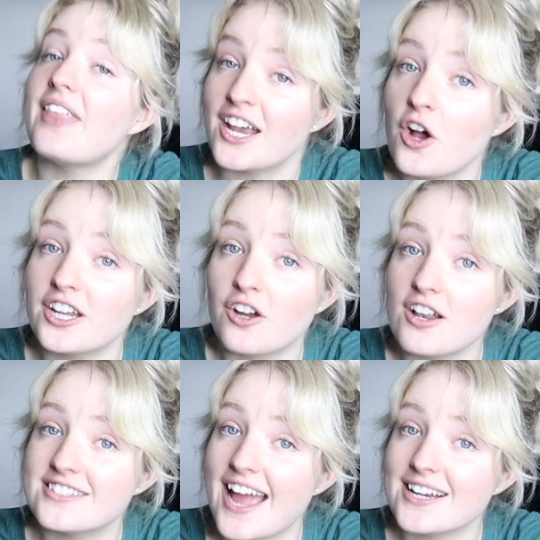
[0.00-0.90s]
They got in
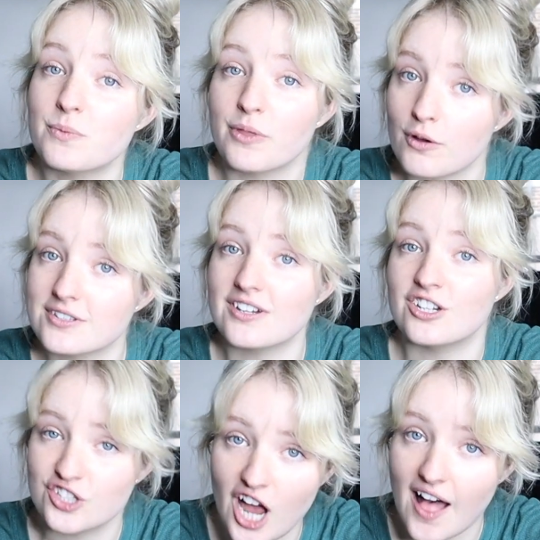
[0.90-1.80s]
contact with Austin
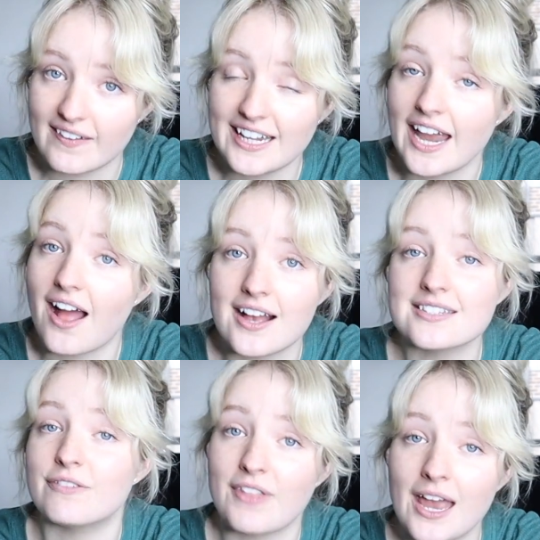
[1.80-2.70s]
and Charlie and
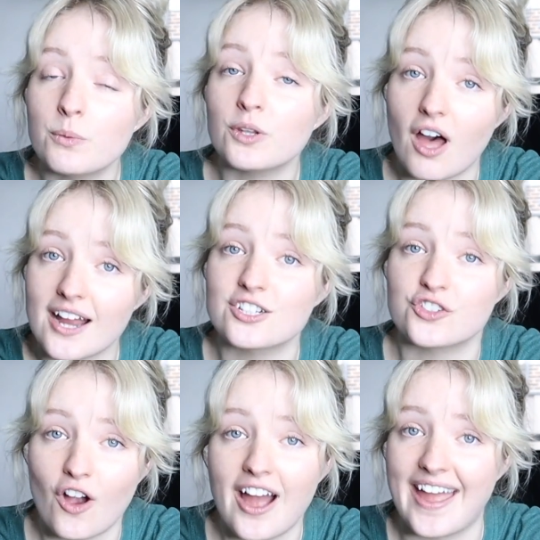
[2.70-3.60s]
asked if they would like to
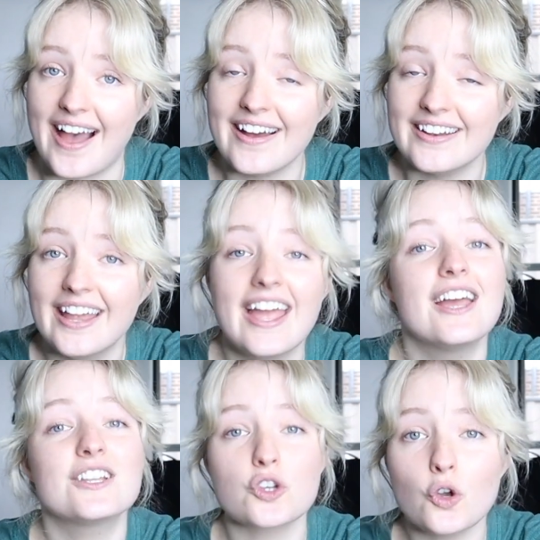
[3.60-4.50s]
try out
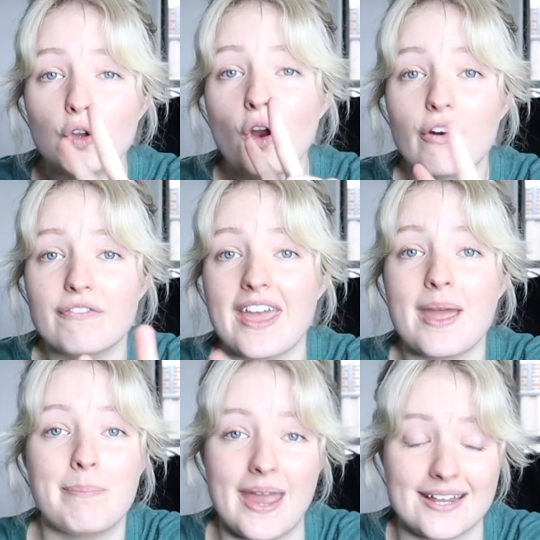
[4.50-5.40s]
two of
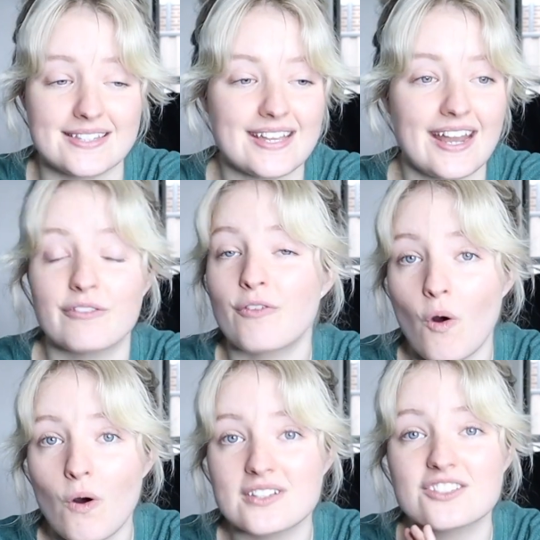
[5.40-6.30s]
their beds, and of
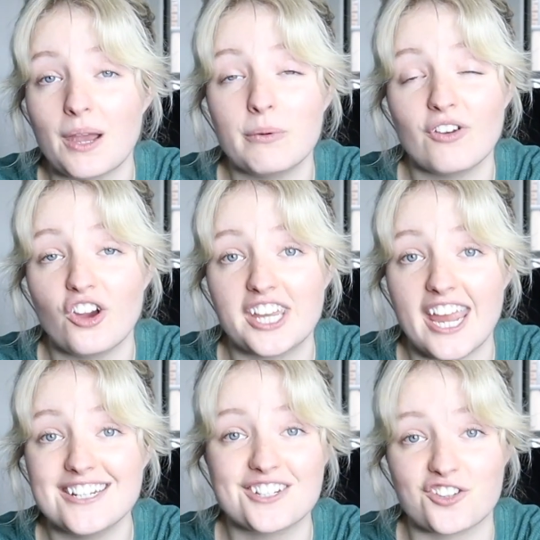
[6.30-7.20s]
course they were very
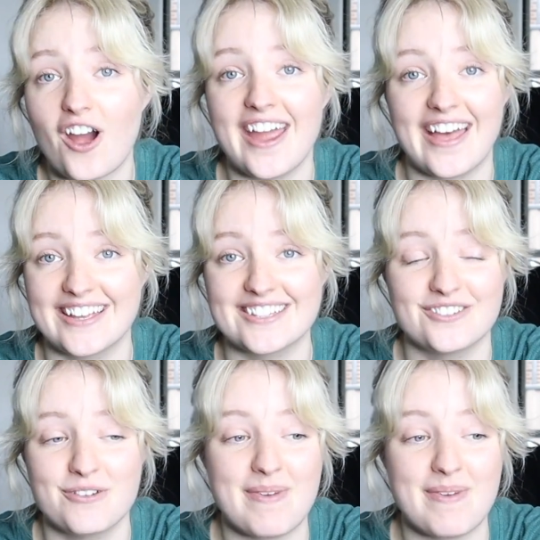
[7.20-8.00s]
keen to try out these new